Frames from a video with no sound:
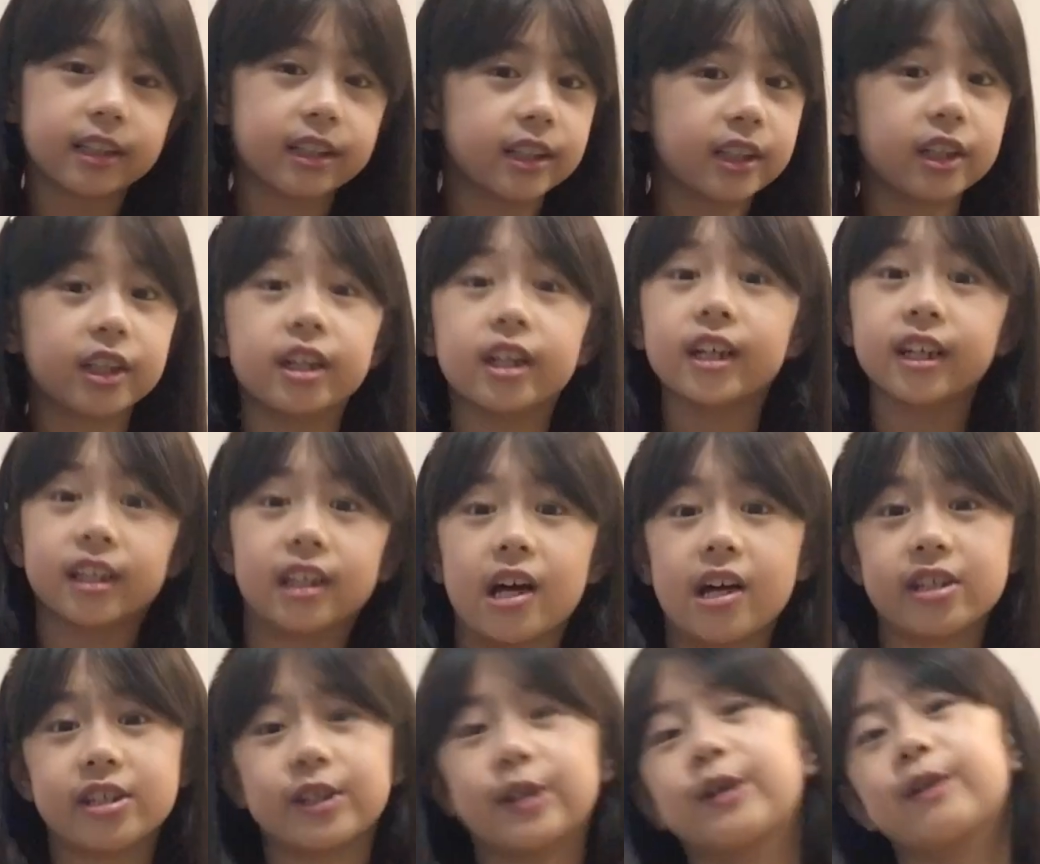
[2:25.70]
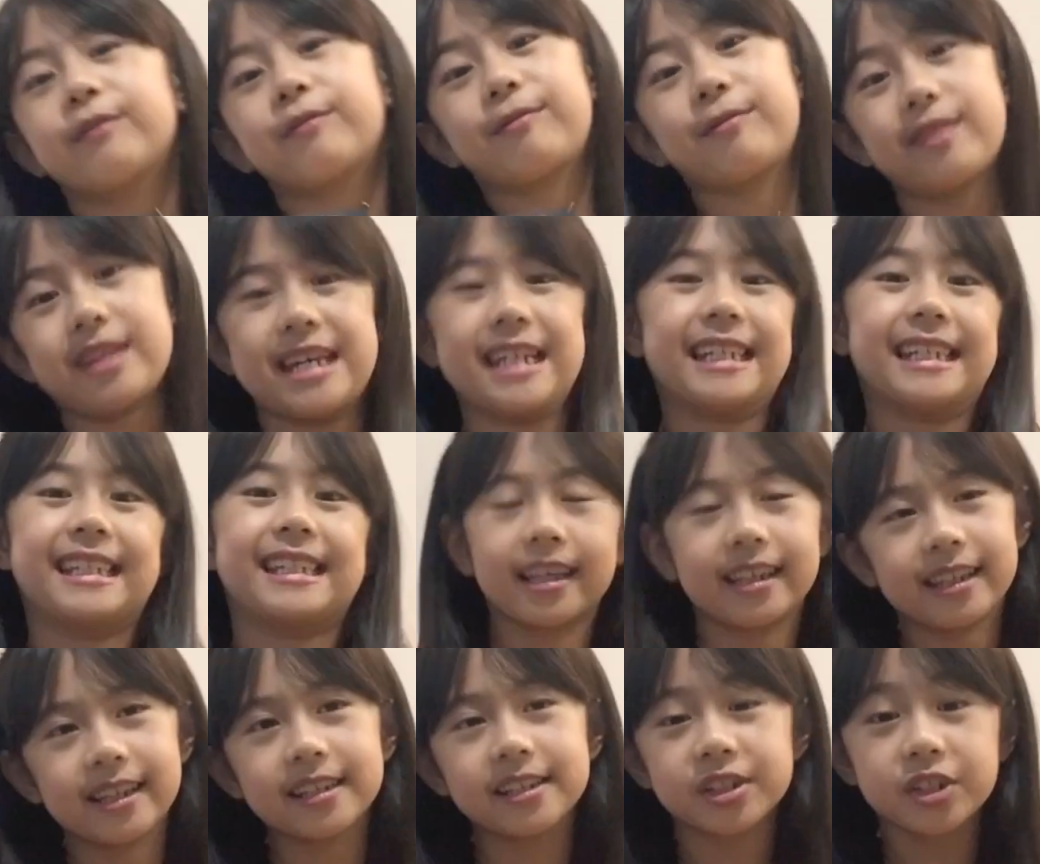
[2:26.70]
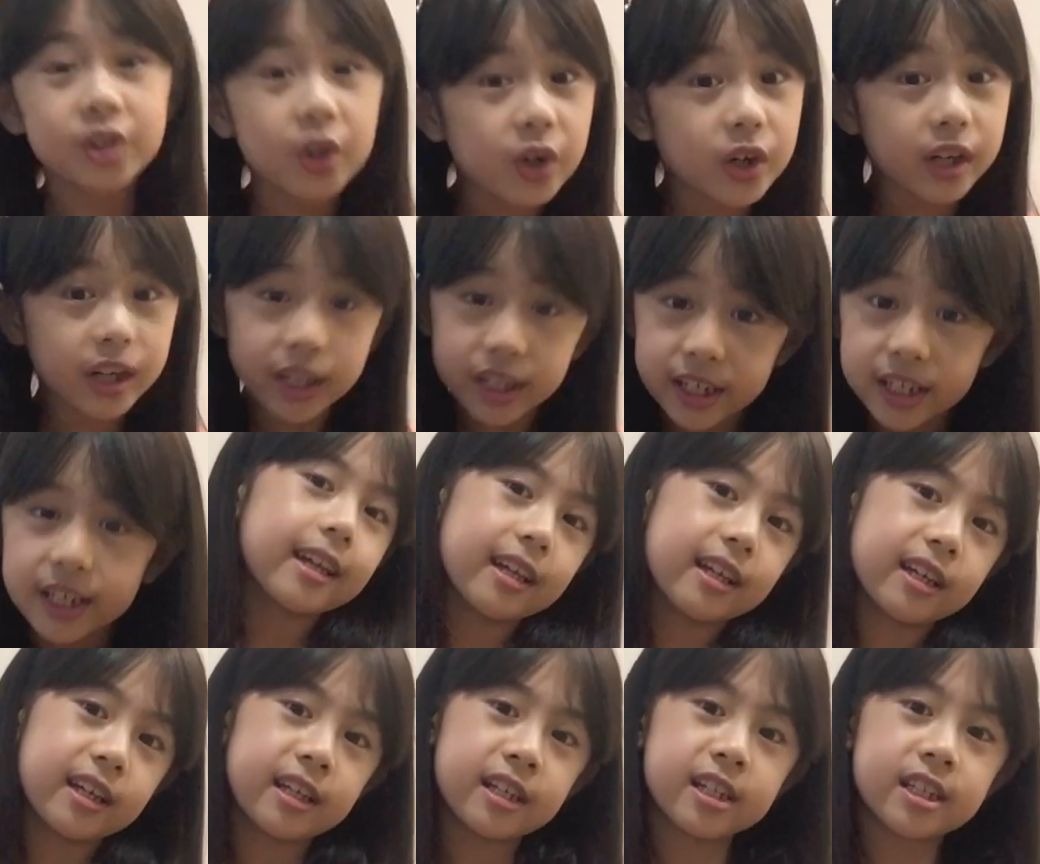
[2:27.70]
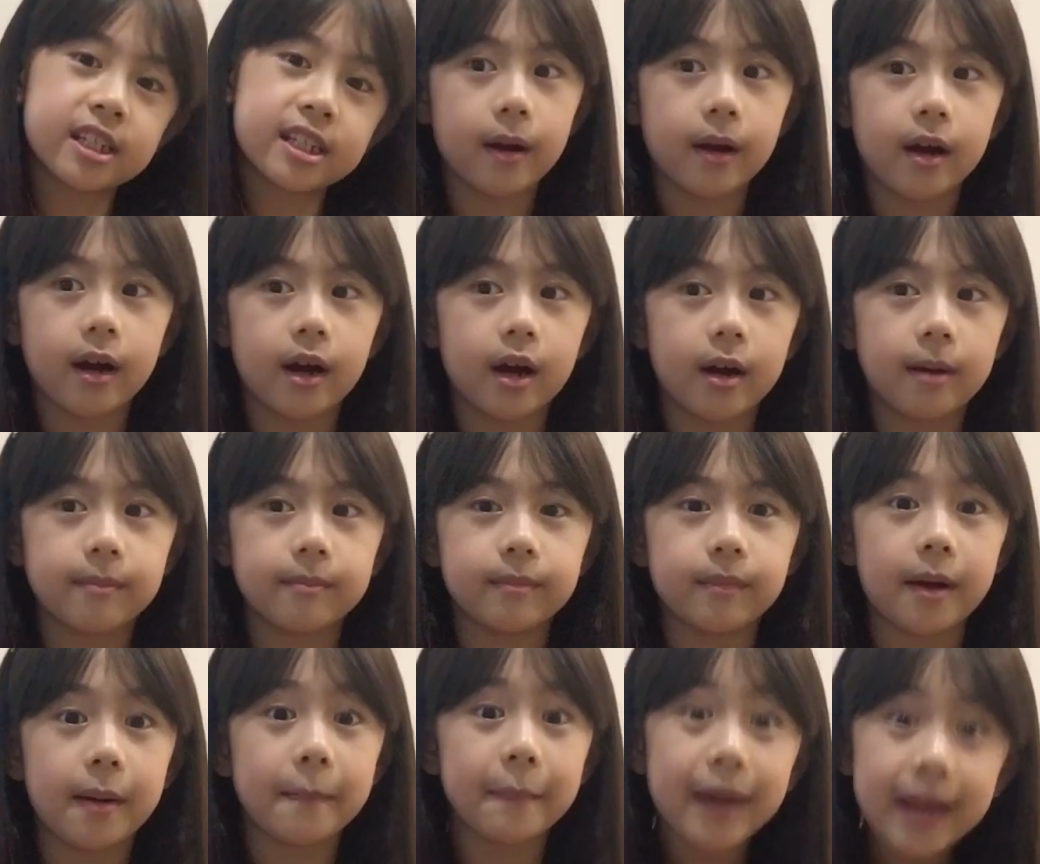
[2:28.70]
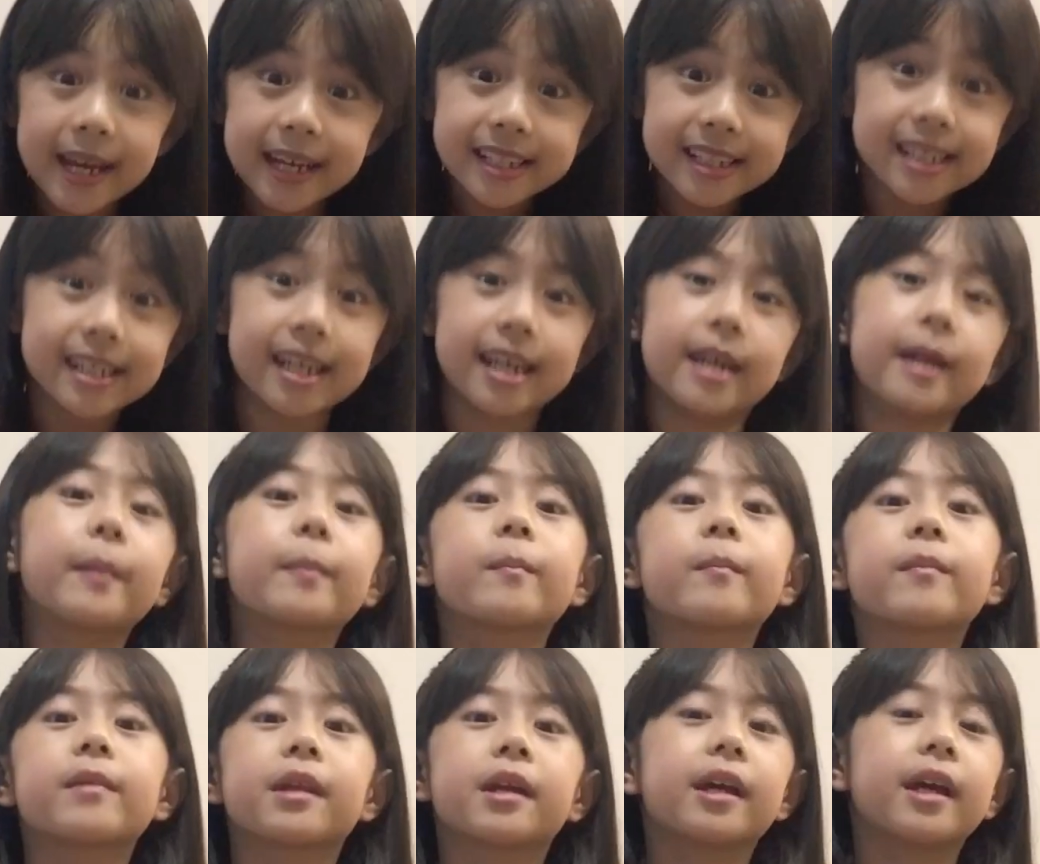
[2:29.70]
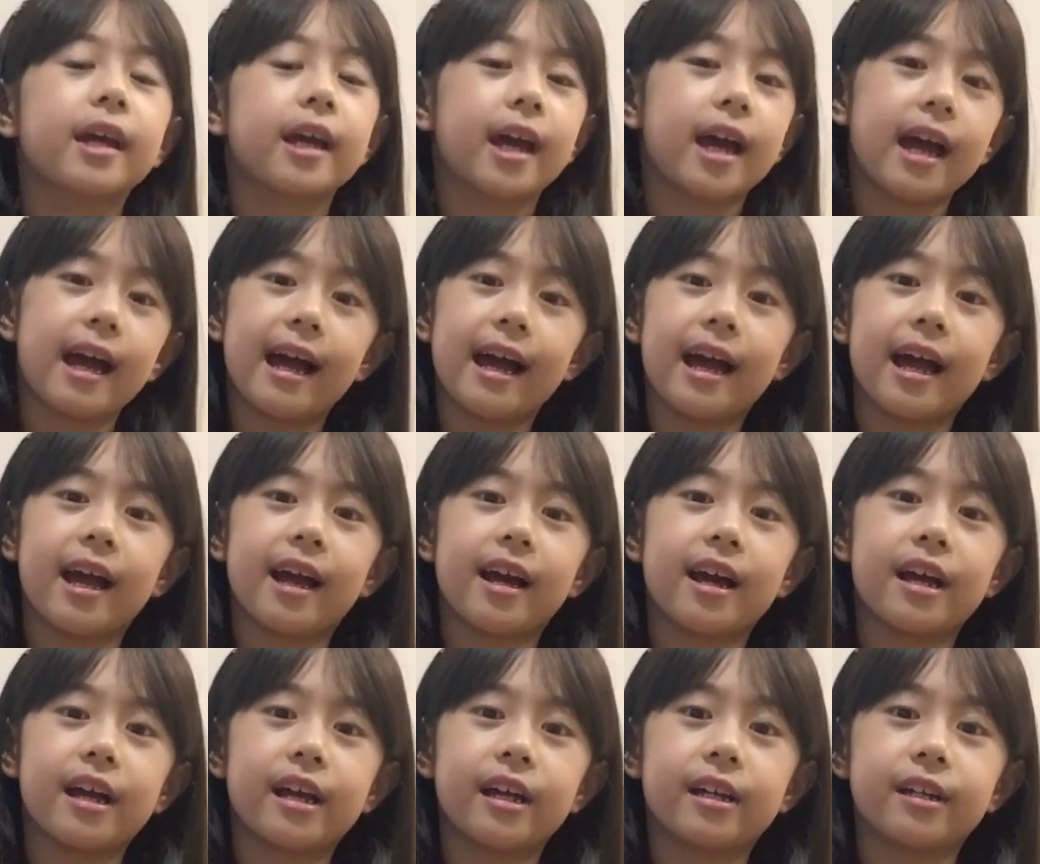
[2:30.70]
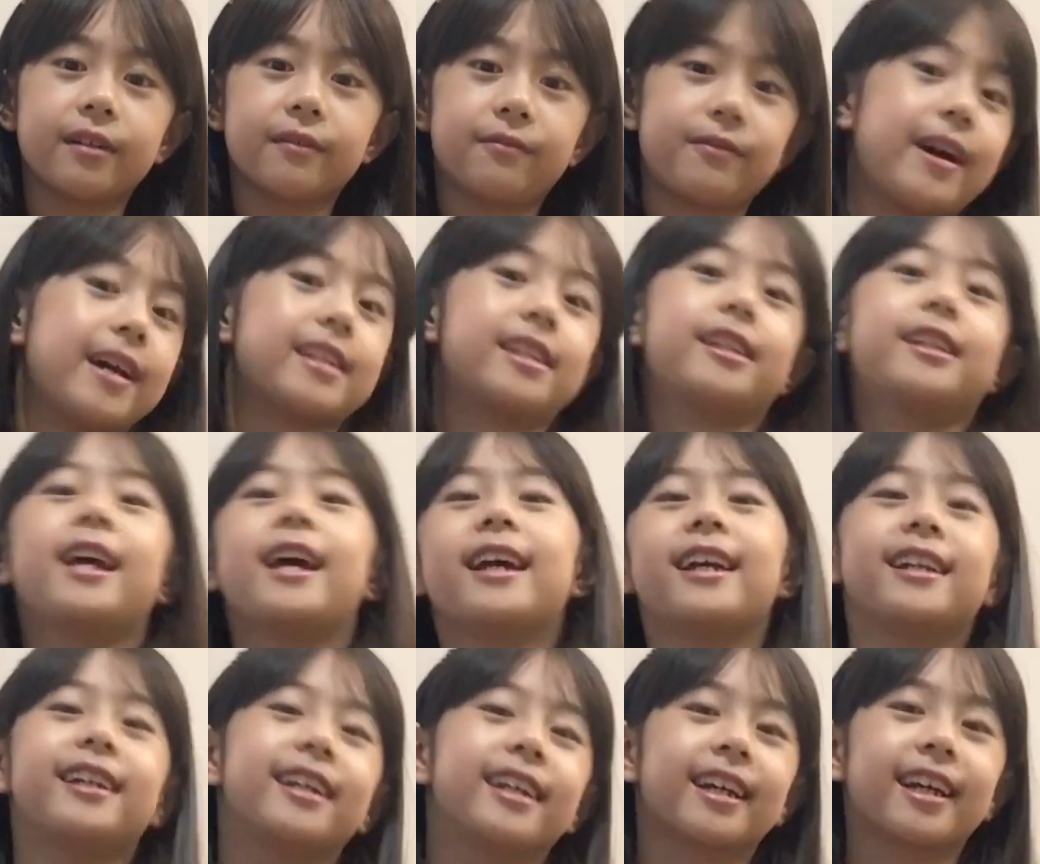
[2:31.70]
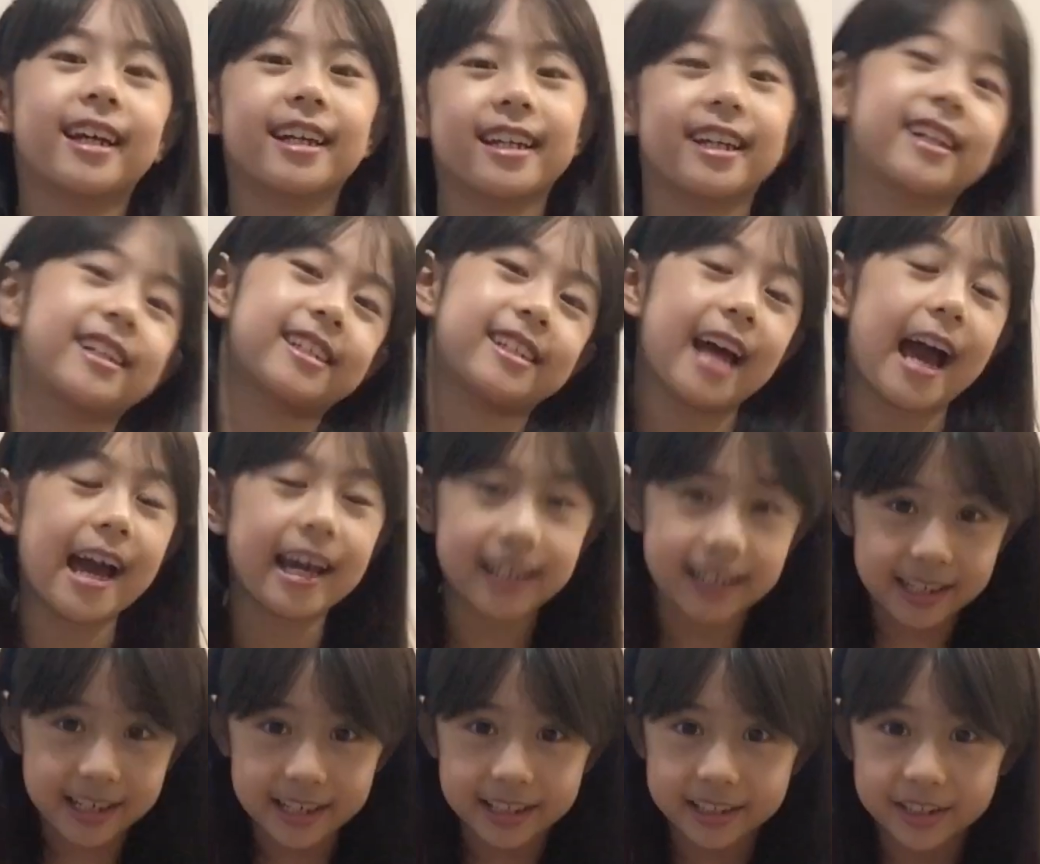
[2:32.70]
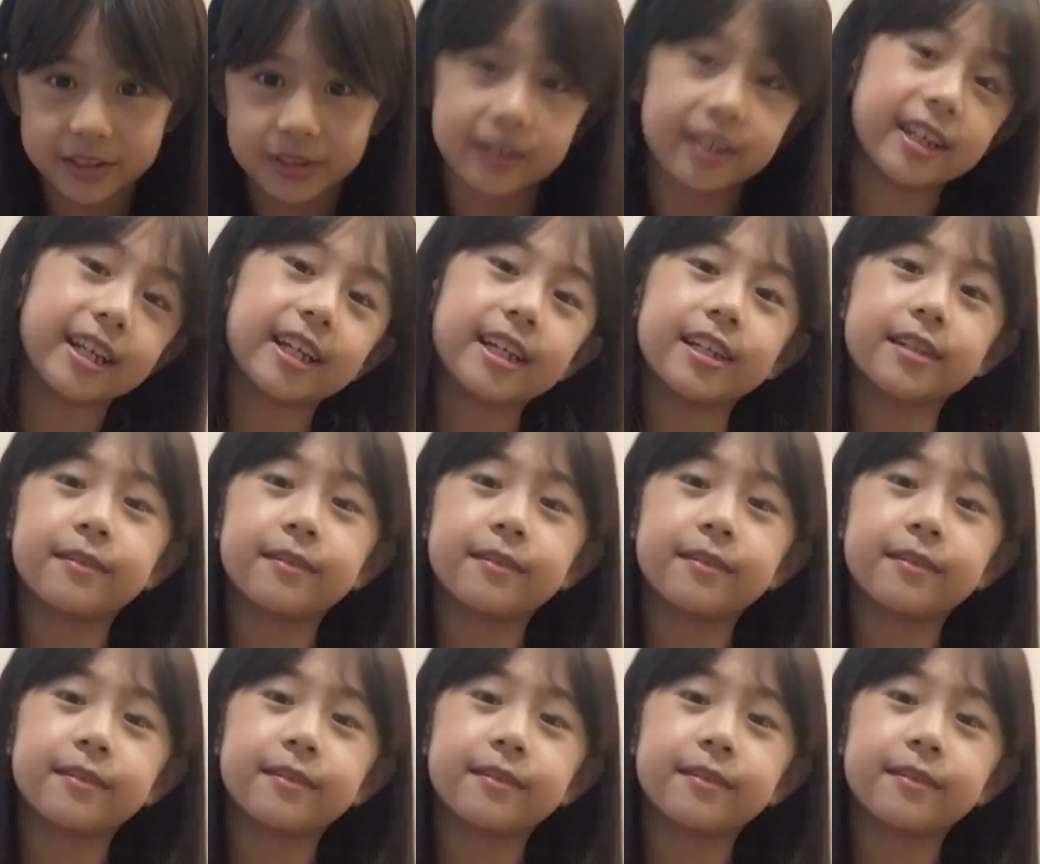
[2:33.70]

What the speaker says: learning lots of things. The story is amazing and fascinating and exciting to read.